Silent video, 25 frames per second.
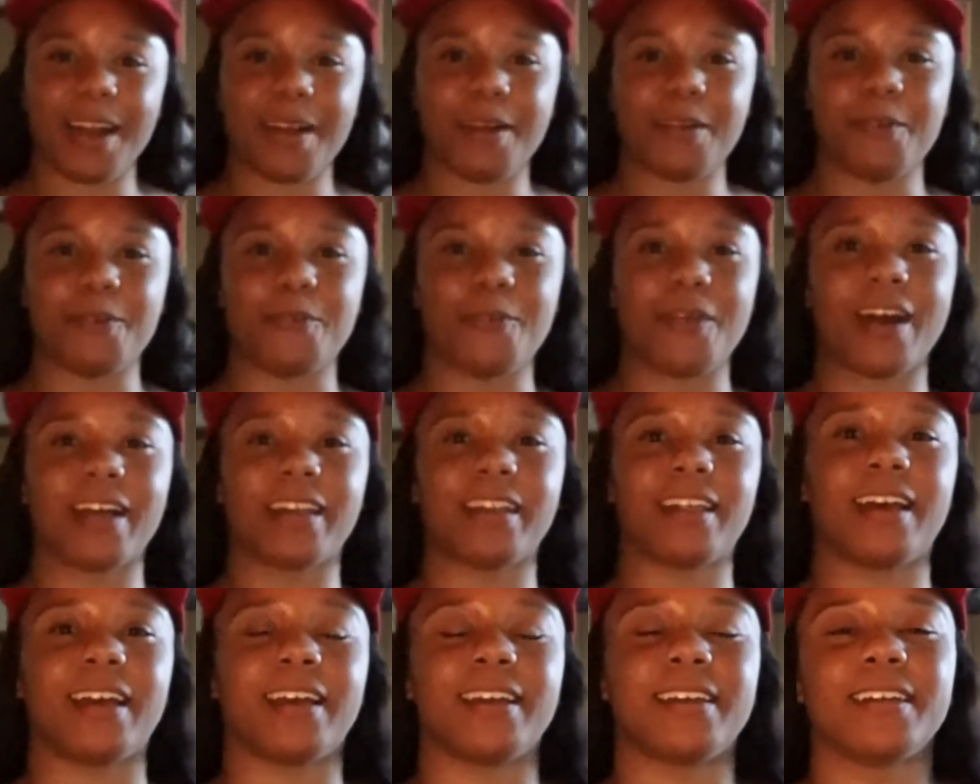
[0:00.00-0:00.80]
Why
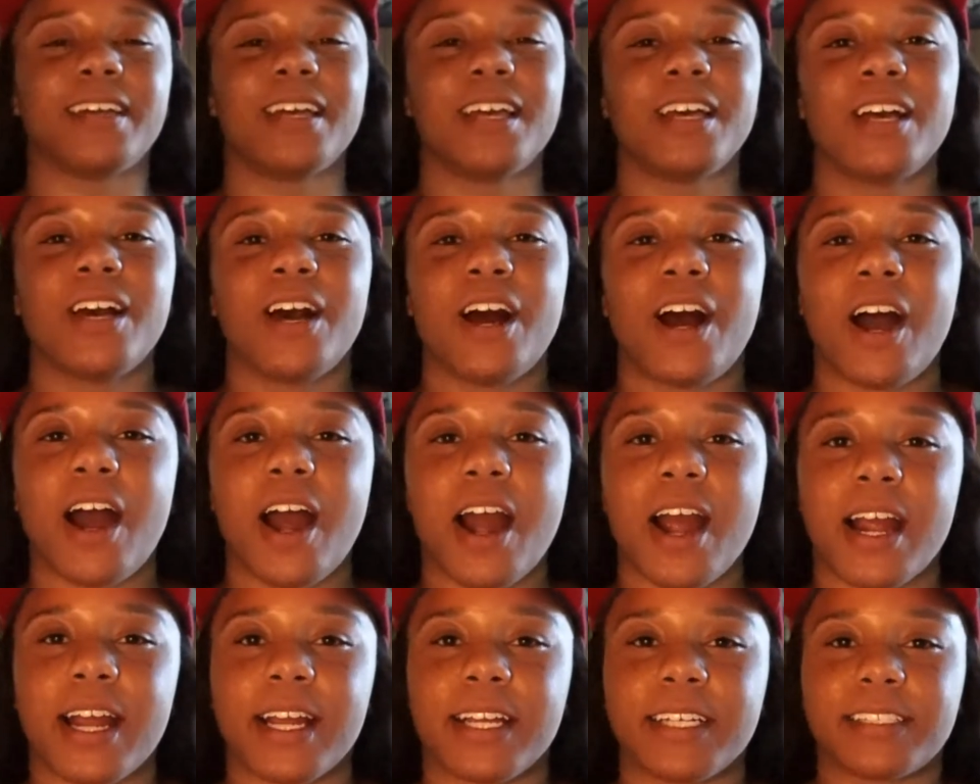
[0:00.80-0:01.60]
not?
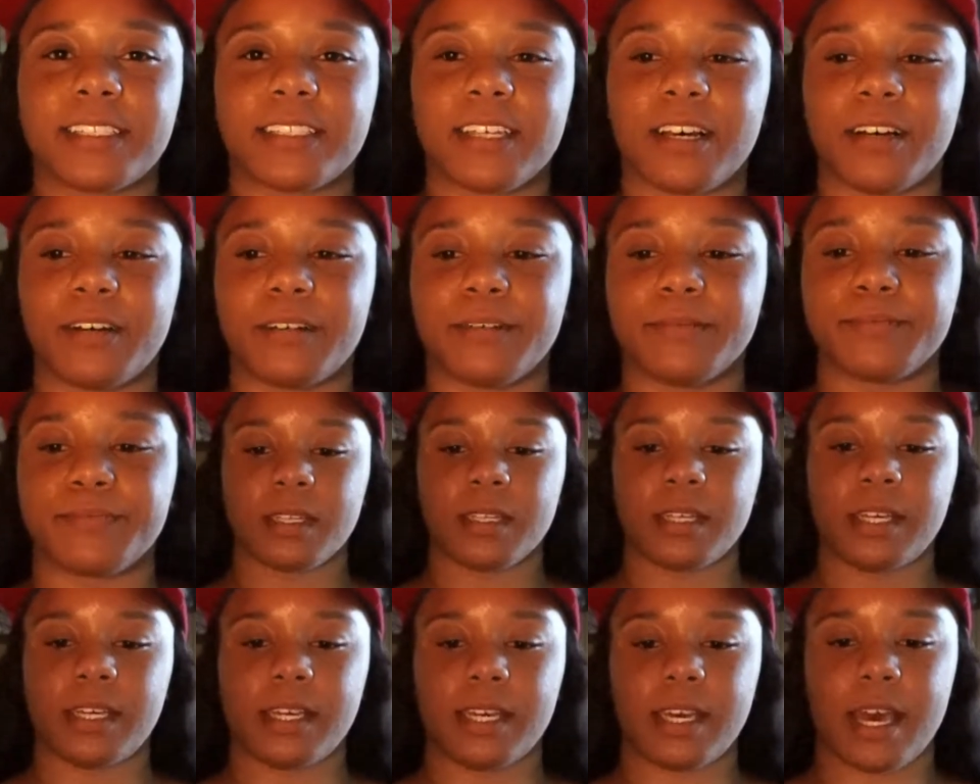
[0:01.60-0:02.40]
Alright, so
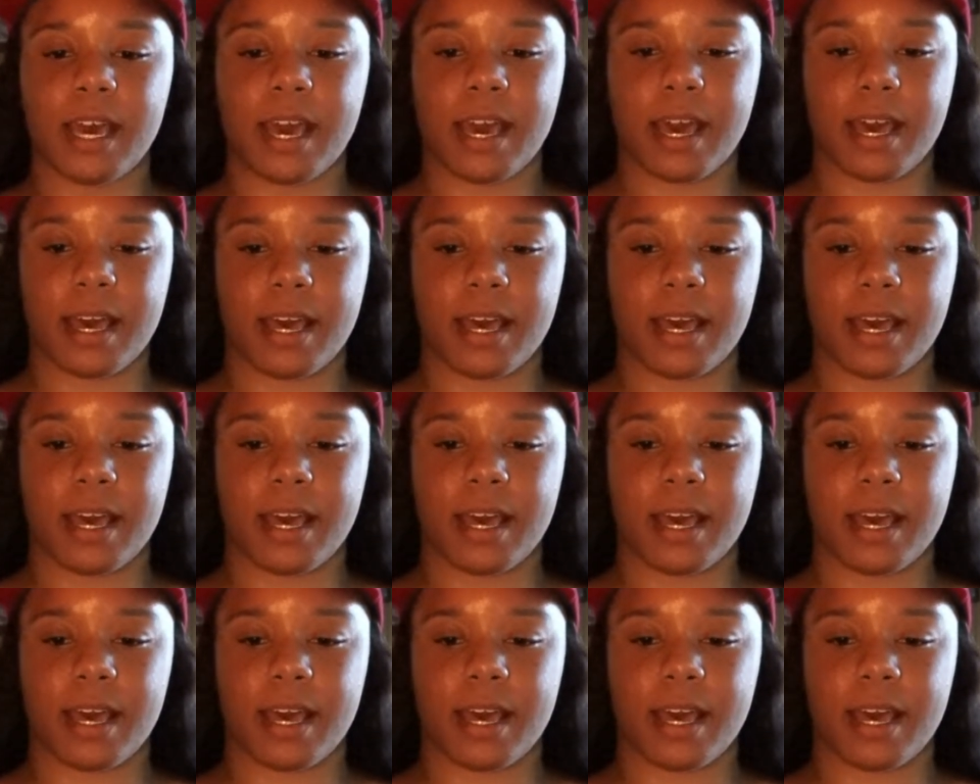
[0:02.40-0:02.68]
he